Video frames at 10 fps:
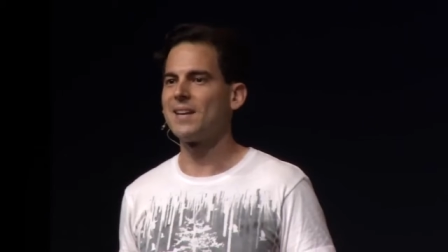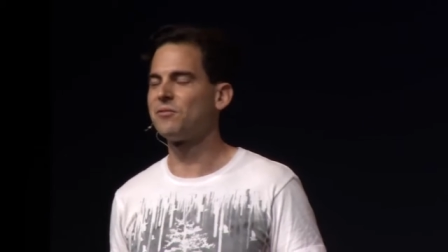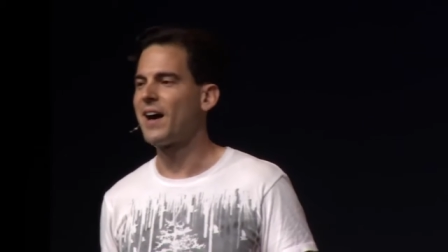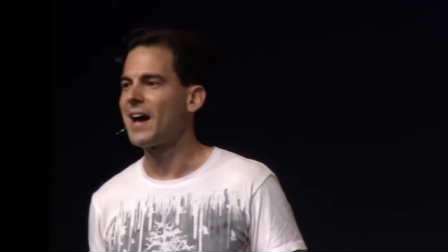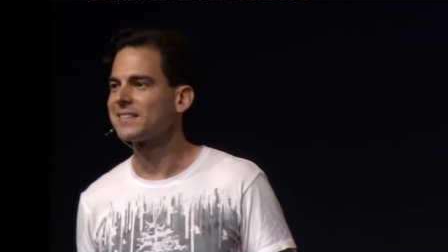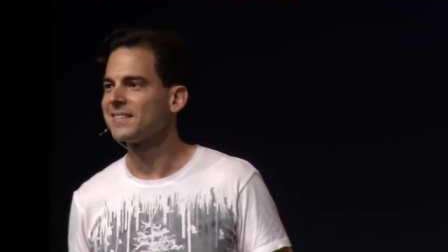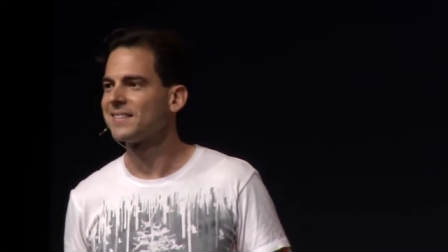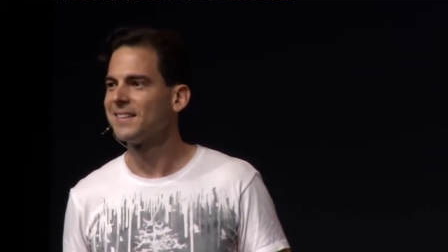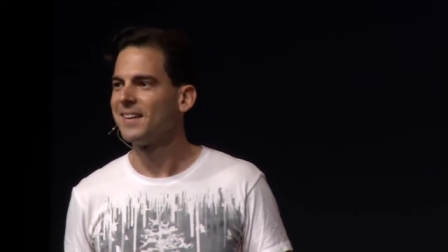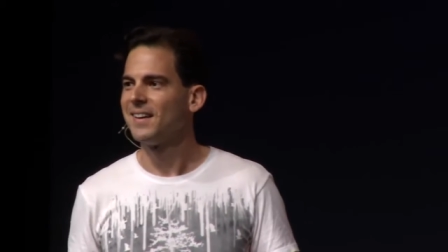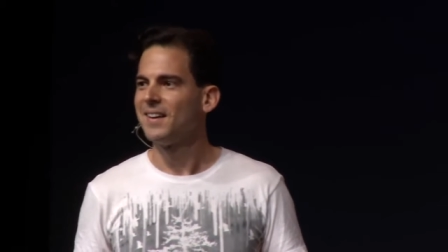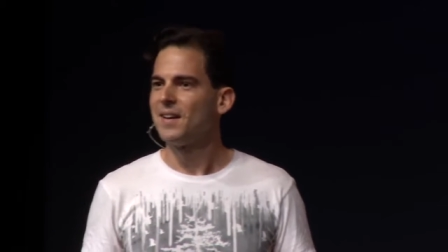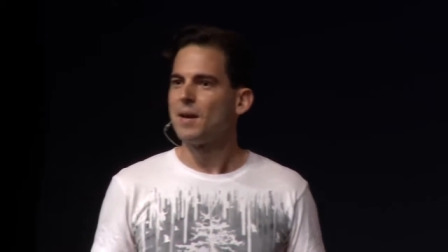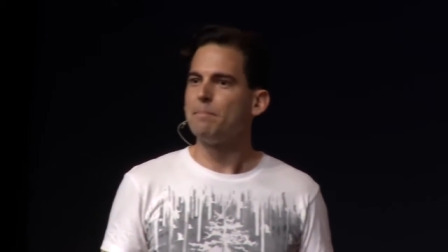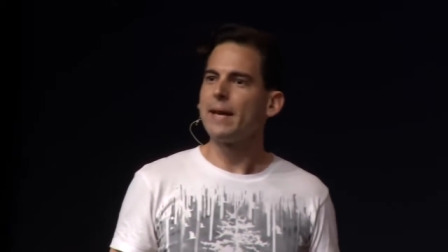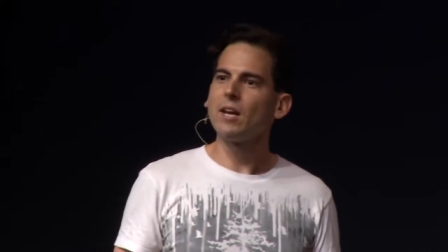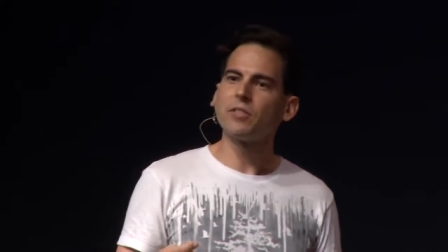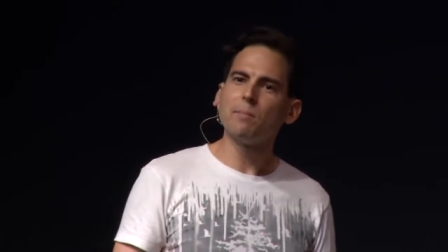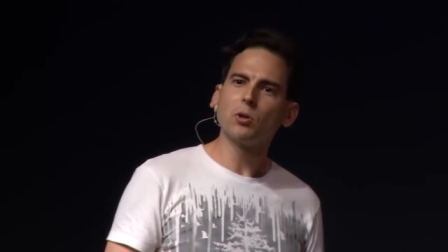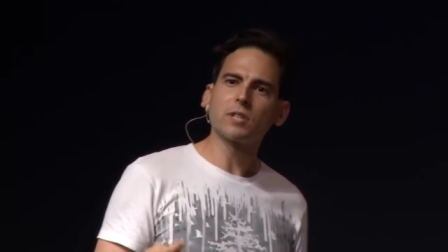In fact, many
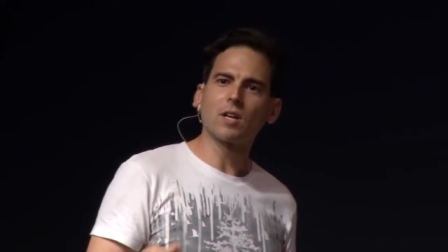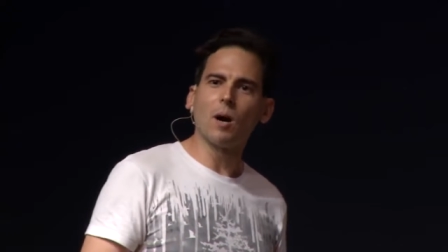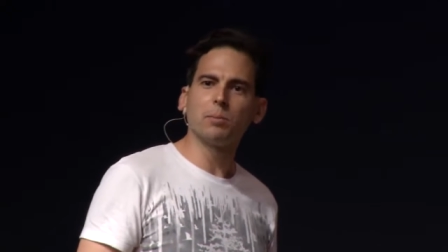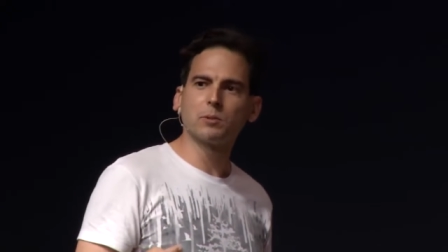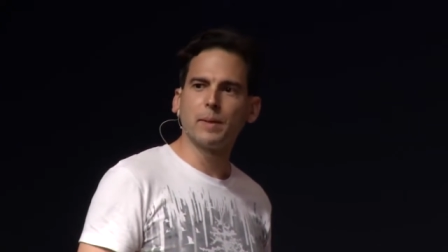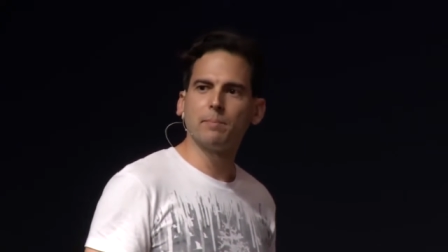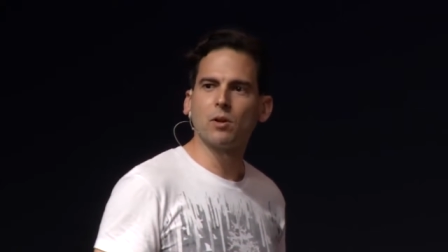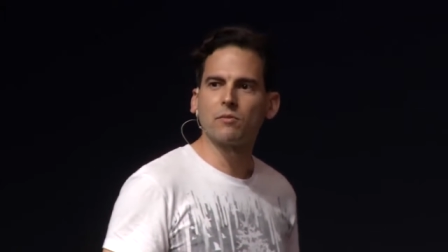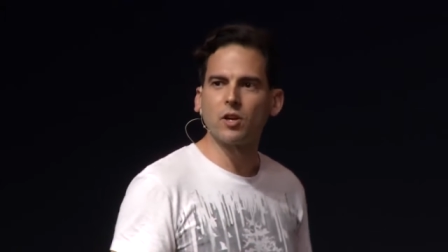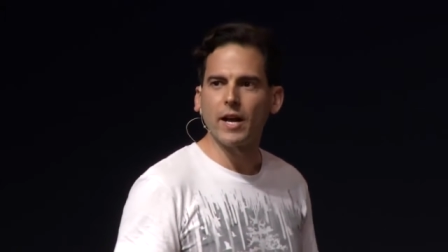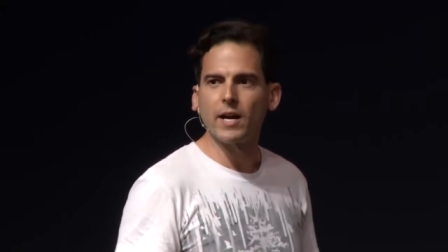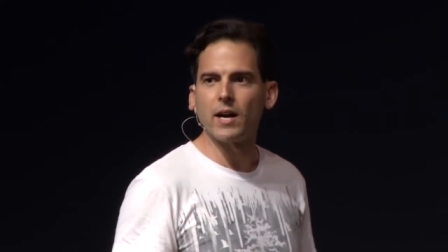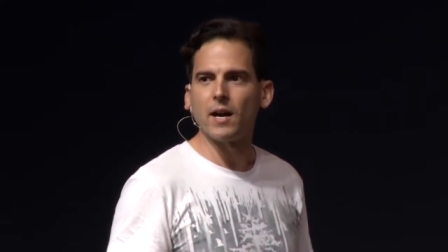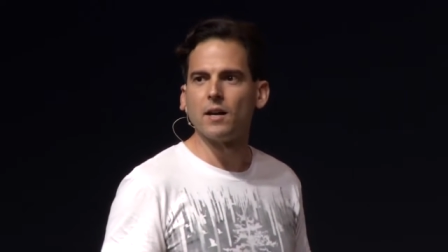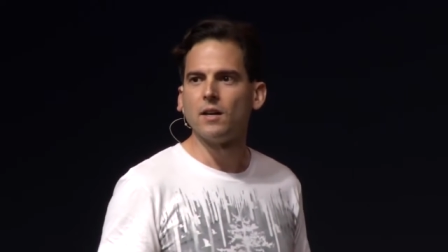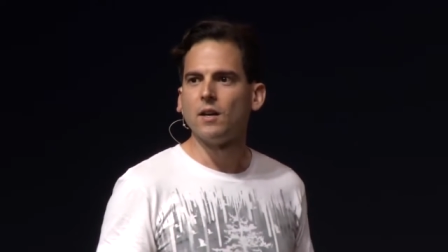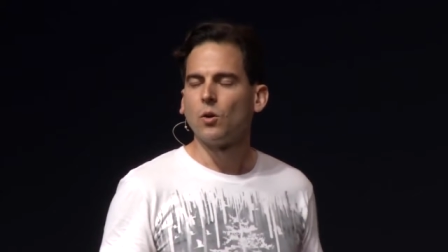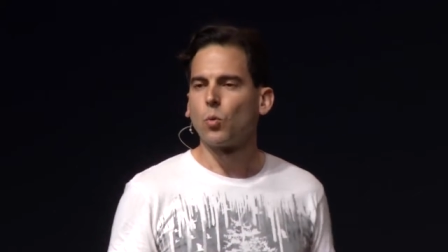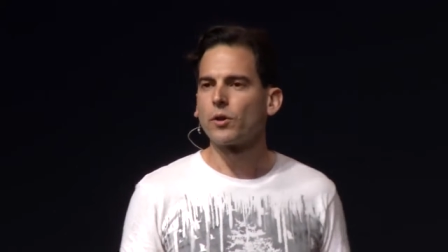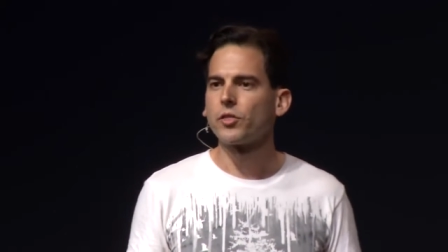of the most accomplished people of our era
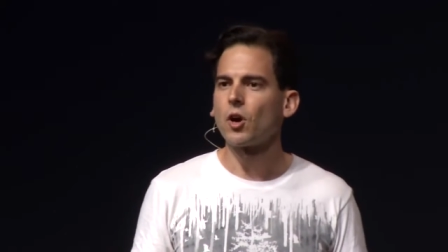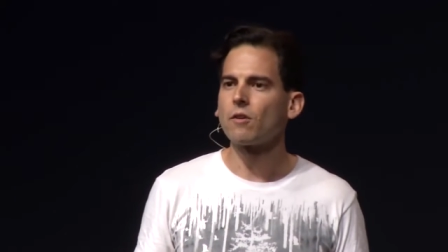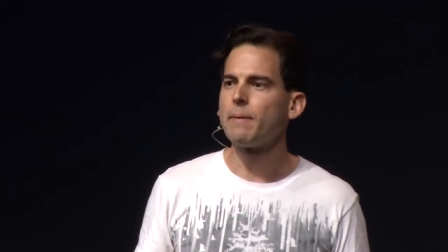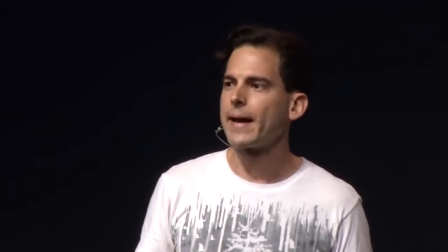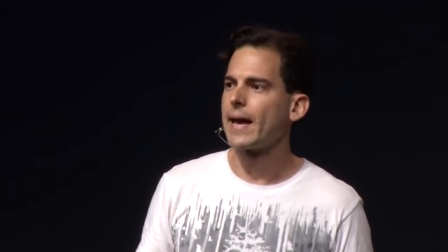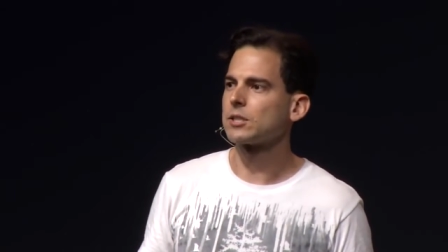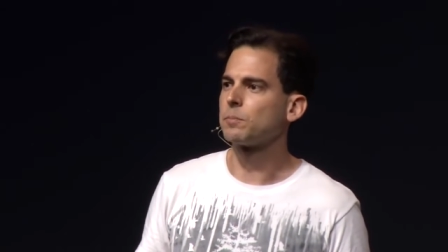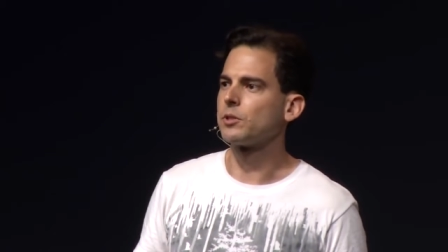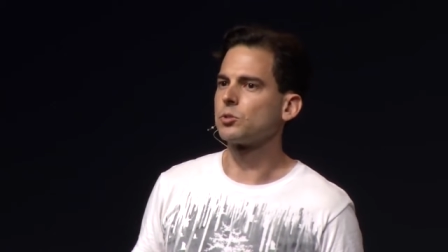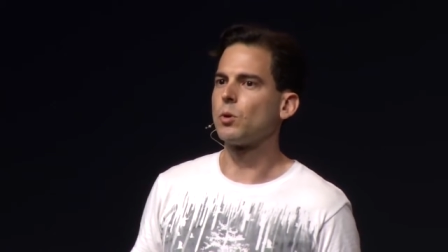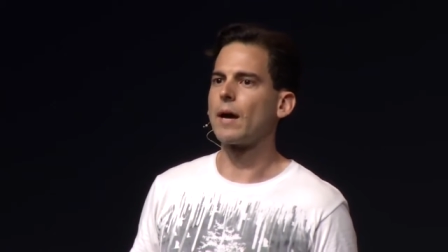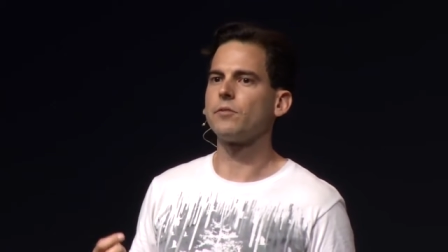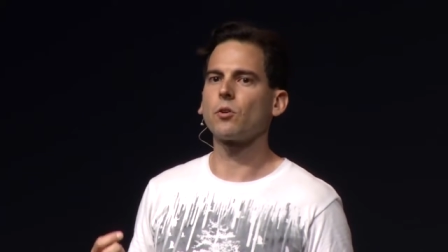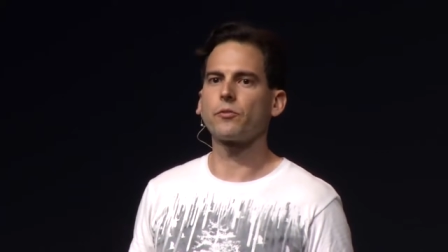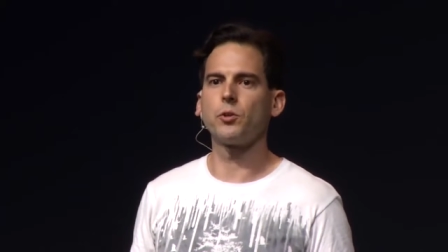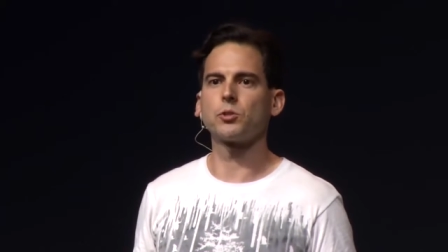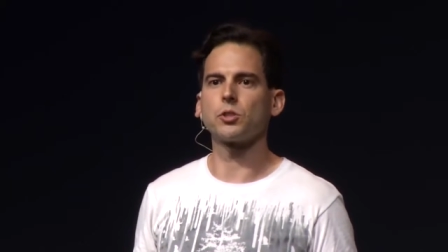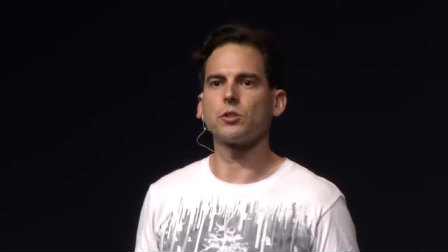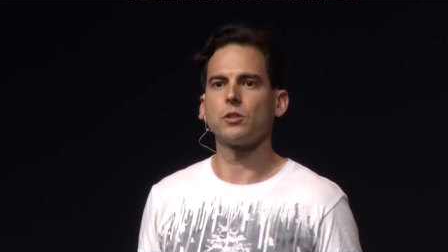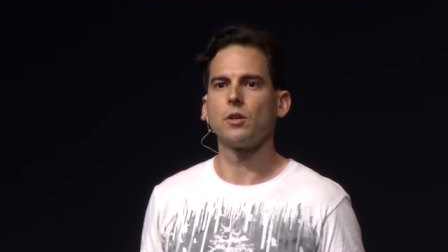were thought of by experts to have no
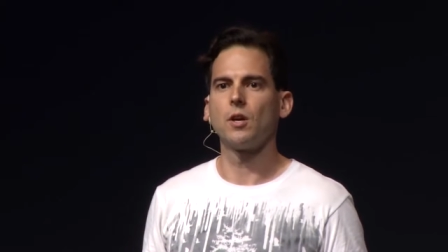future.